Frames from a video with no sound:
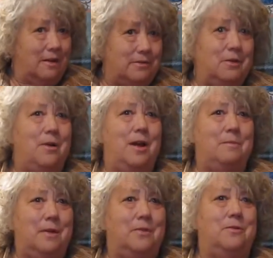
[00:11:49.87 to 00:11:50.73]
of the
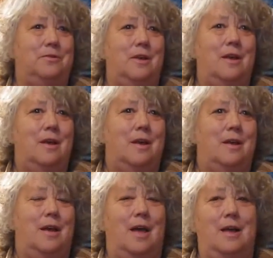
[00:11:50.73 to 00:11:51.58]
grandmothers.
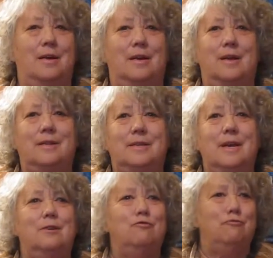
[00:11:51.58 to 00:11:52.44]
And it's
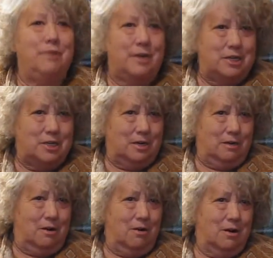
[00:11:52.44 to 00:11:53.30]
enriching
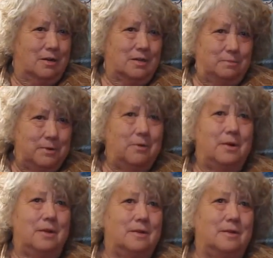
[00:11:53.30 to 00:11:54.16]
our
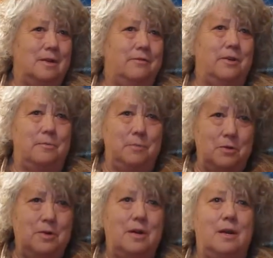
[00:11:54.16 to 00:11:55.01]
experience of
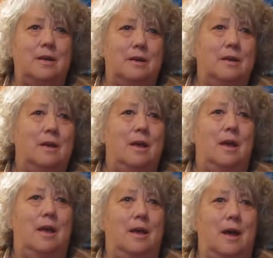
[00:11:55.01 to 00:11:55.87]
community
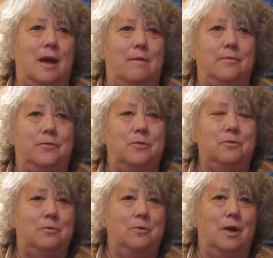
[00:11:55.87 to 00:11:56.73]

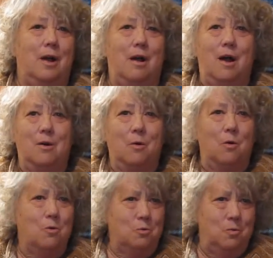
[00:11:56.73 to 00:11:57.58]
through our
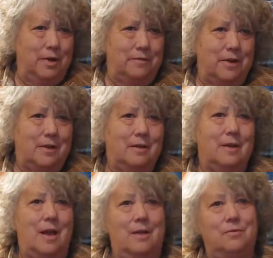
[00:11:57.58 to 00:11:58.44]
own weaving
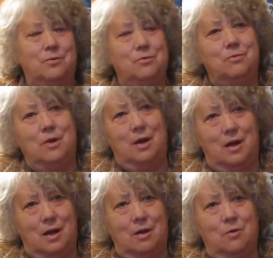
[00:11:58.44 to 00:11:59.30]
and through
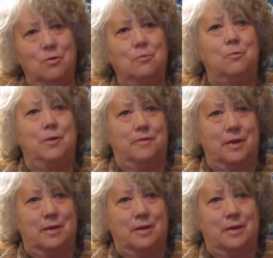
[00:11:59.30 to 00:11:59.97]
a group weaving.